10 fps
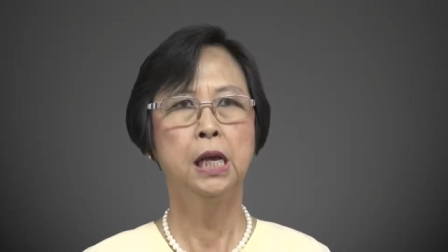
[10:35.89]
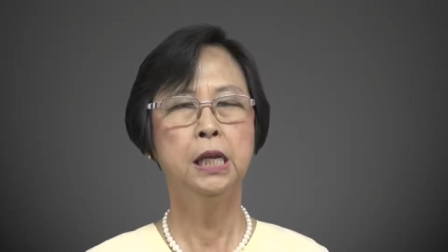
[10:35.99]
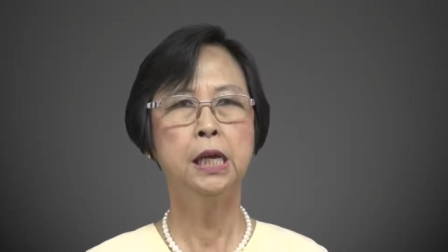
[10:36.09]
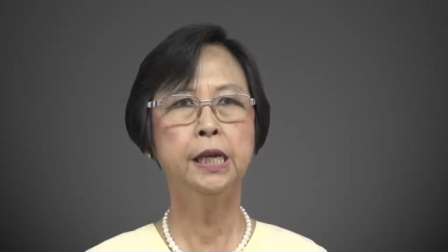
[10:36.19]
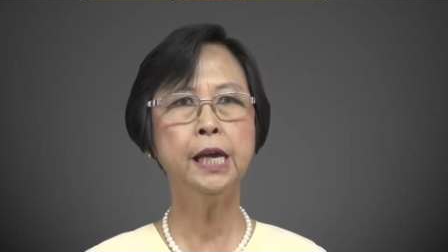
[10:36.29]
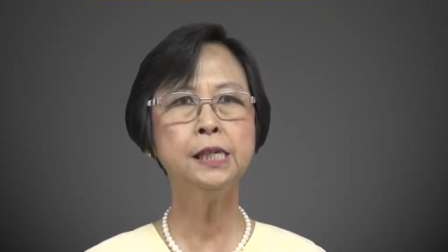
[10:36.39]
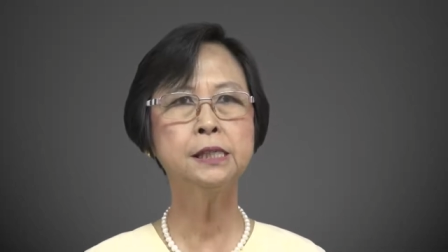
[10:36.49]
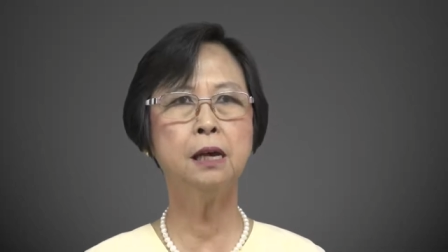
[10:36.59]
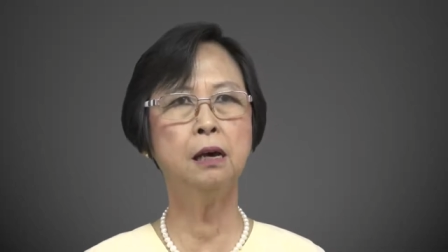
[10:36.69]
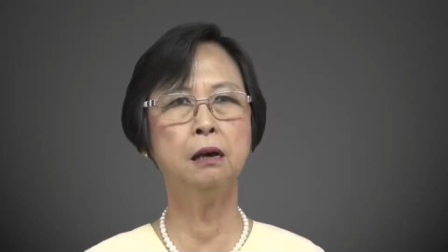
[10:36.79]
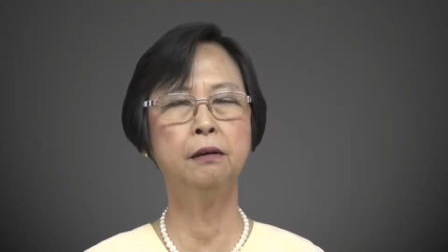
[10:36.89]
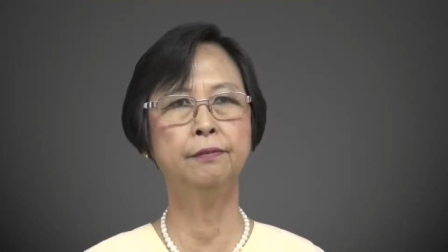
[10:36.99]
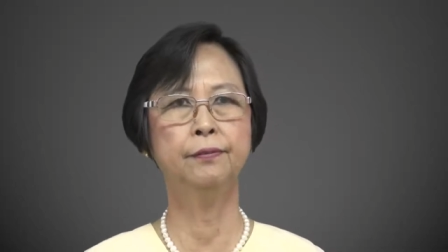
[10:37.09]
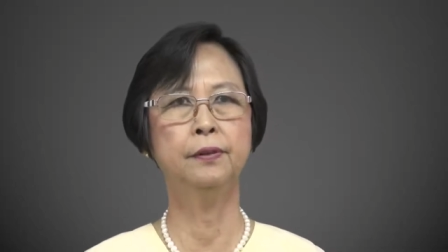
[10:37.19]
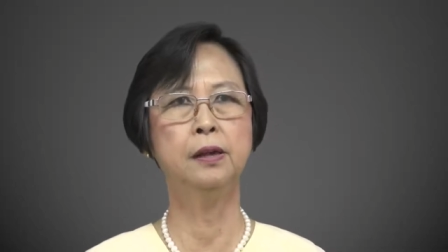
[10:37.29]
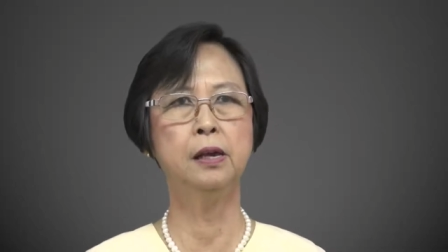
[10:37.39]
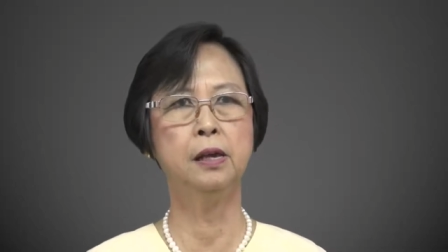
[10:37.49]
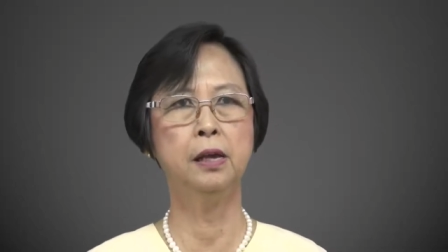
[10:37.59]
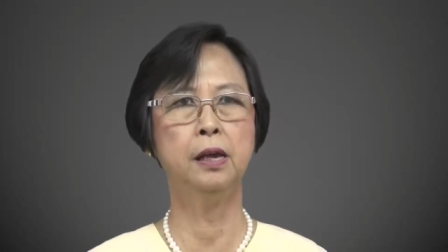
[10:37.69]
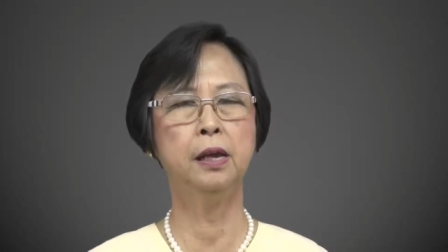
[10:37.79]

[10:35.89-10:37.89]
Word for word: In the case of the